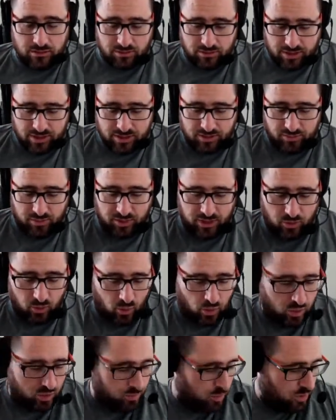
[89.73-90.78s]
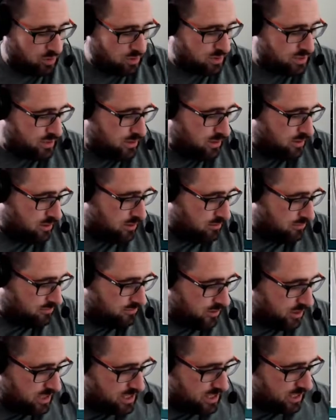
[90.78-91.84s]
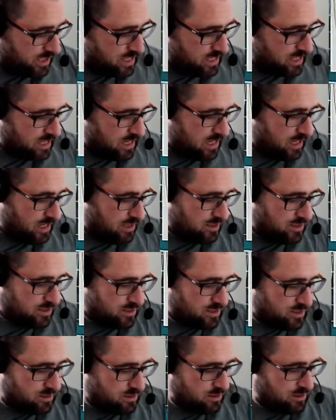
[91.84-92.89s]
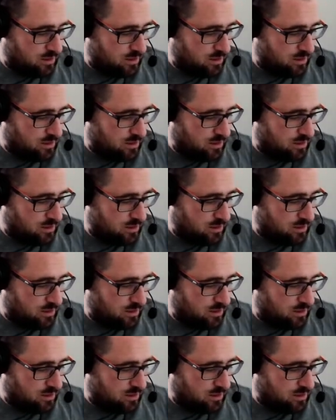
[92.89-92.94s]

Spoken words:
This is the big orc boss fighting against